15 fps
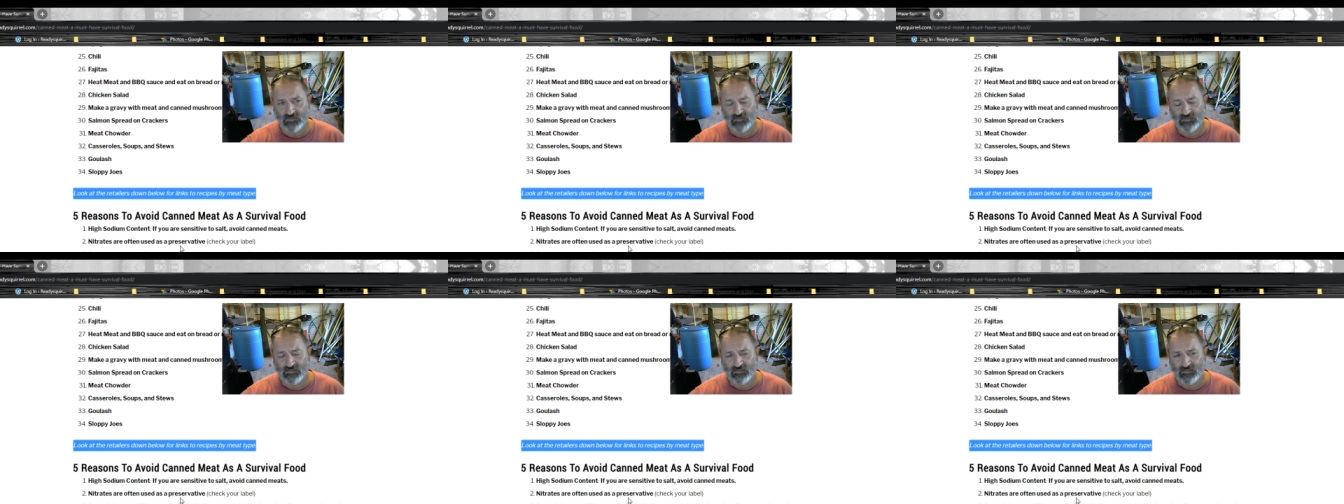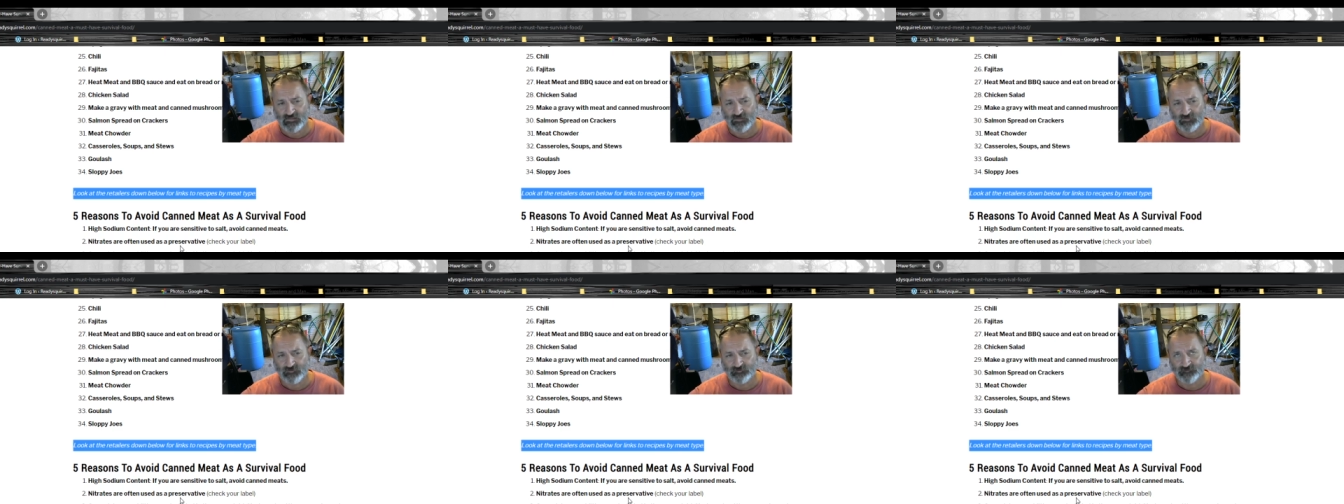
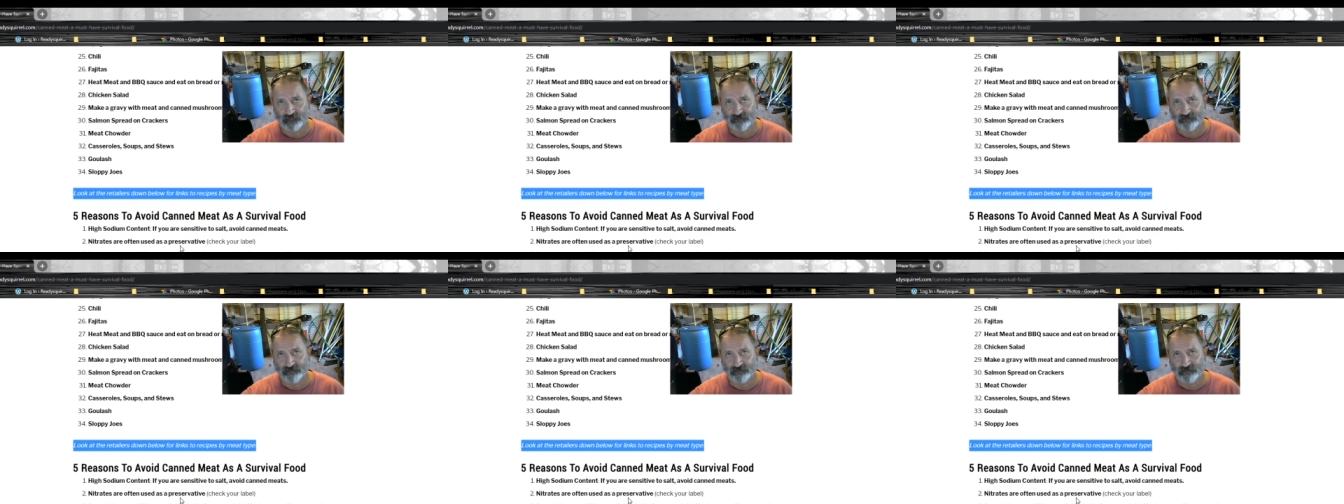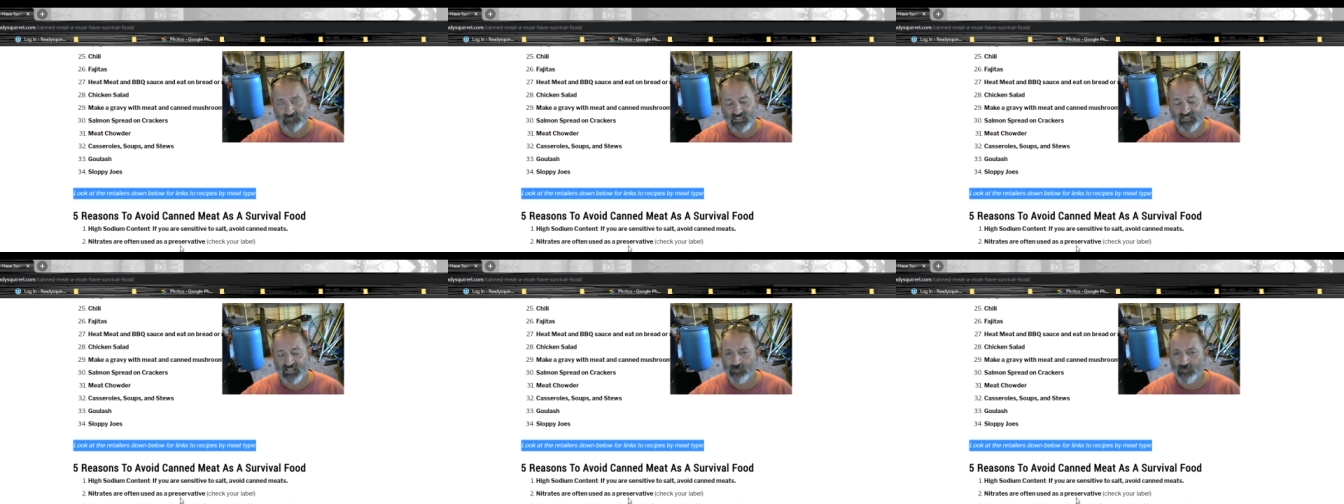um,
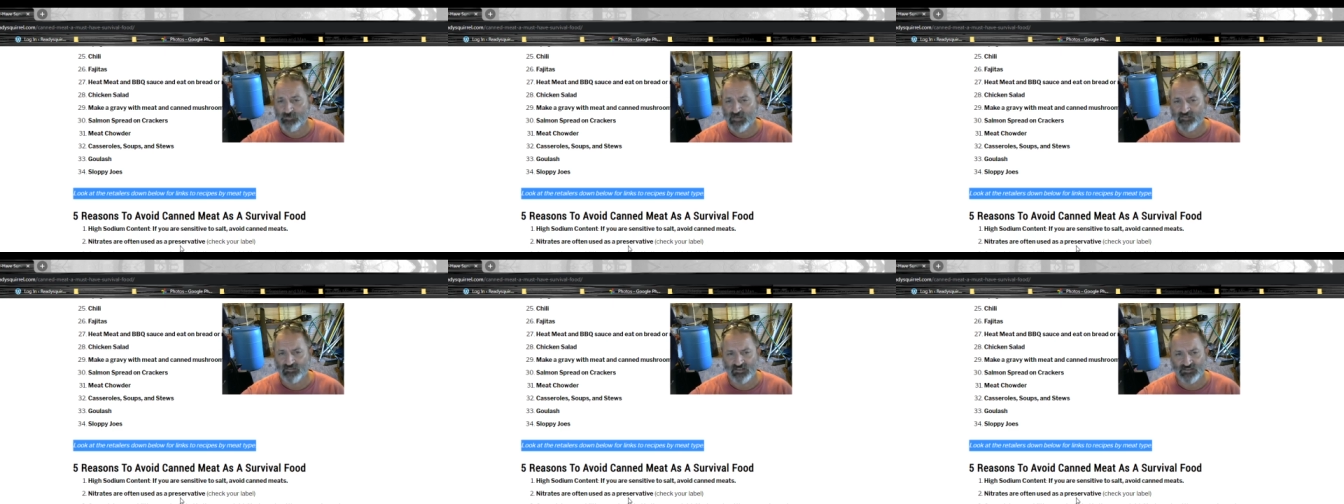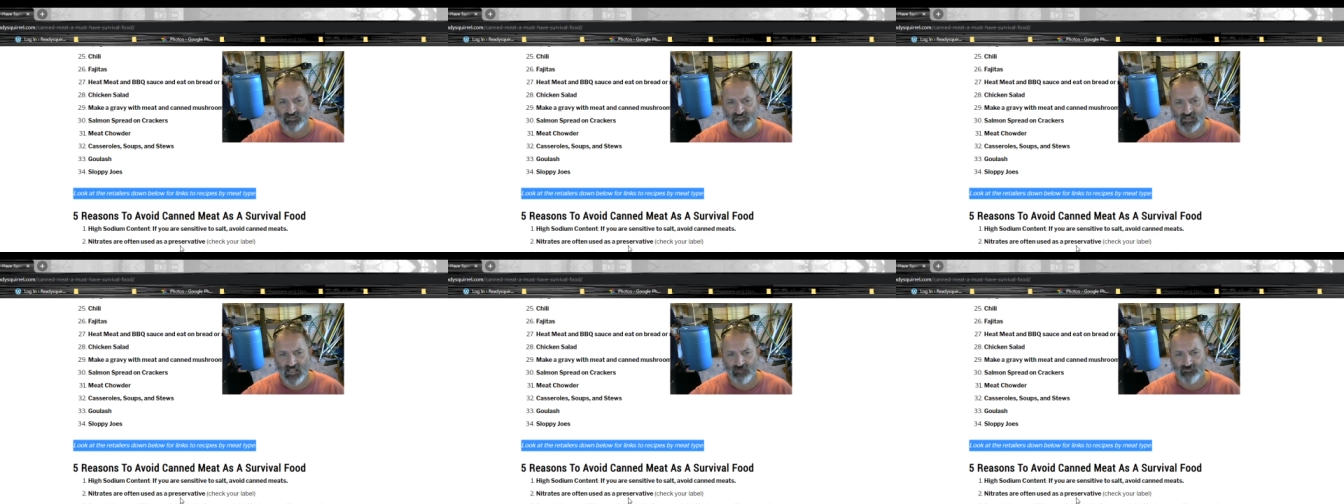canned meat that
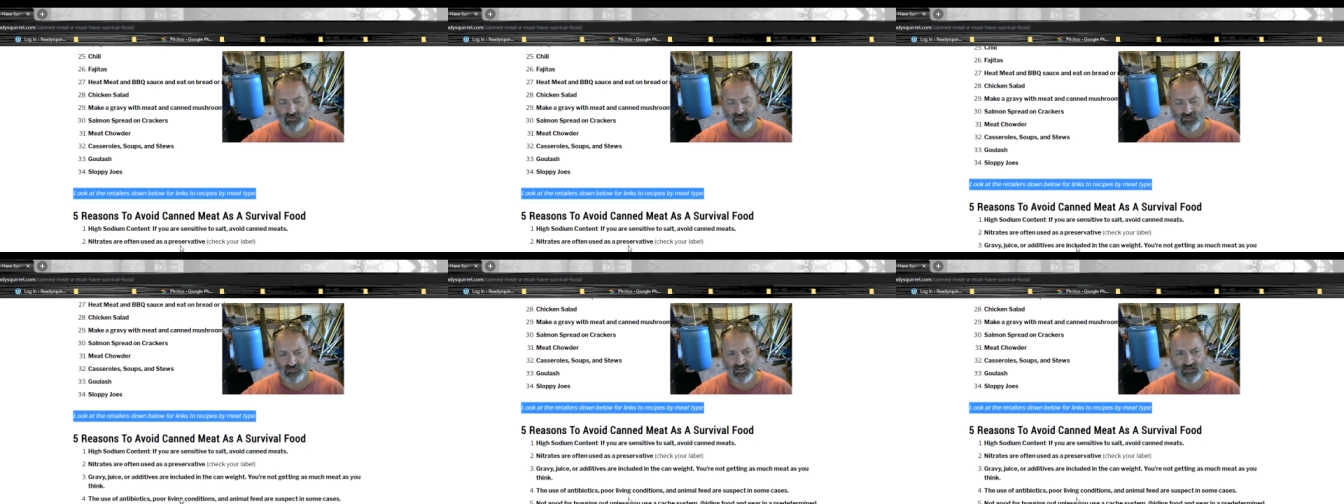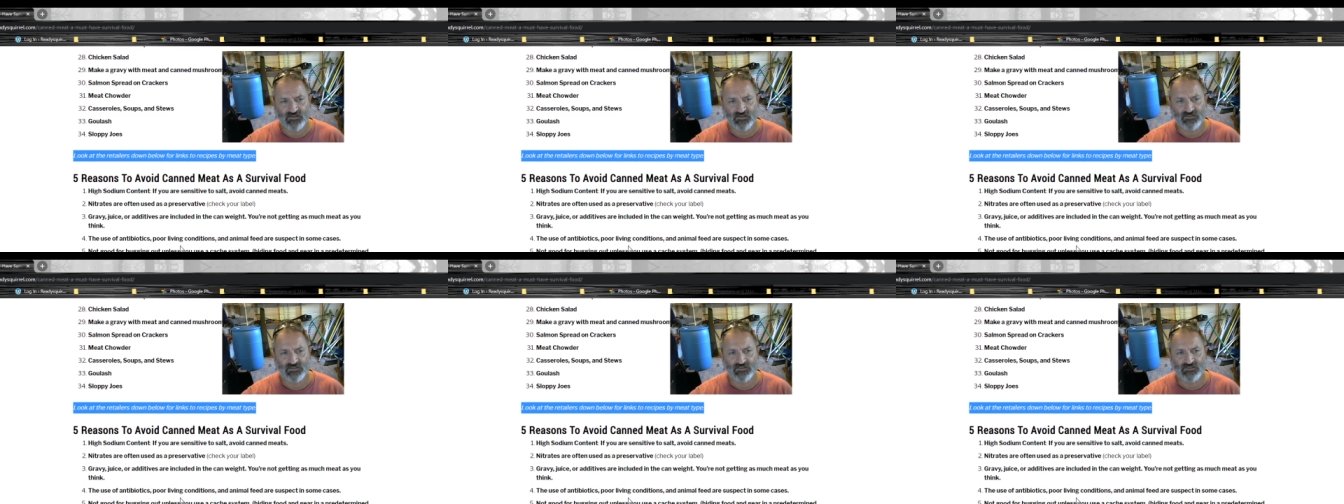doesn't have these
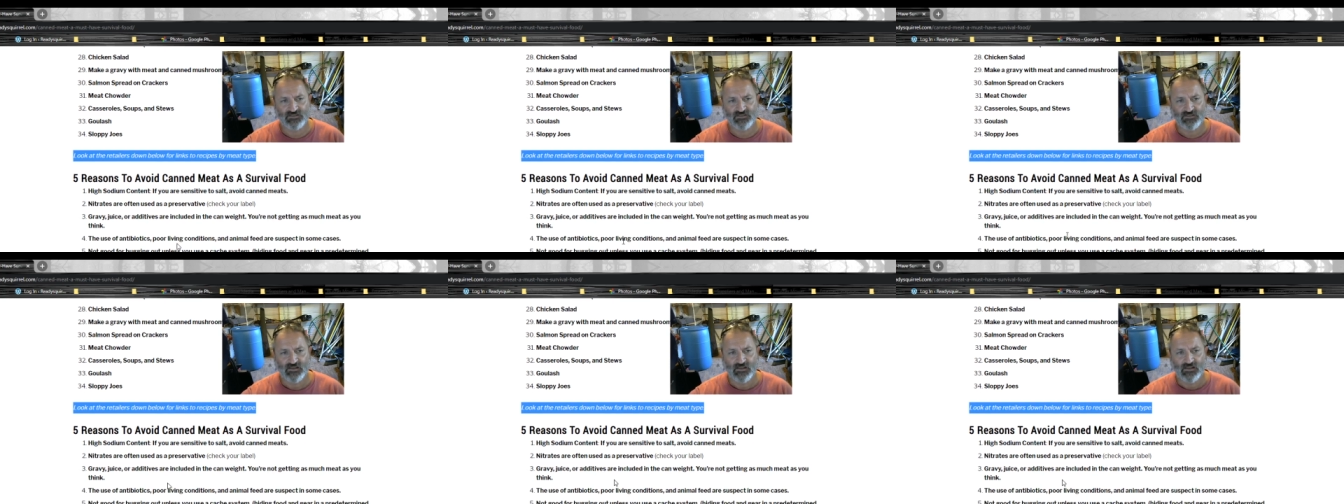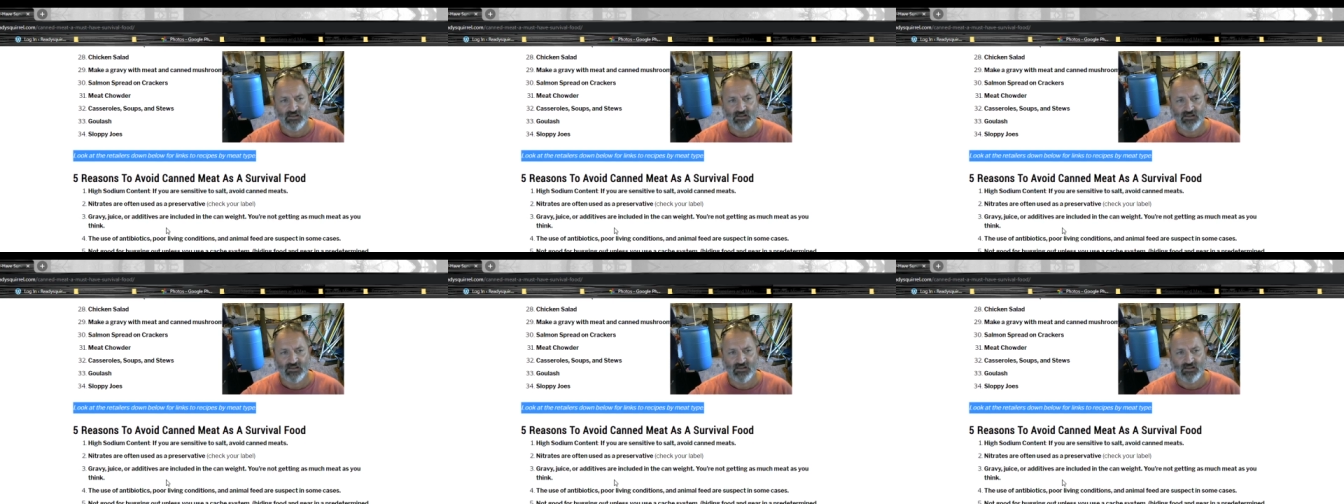tendencies.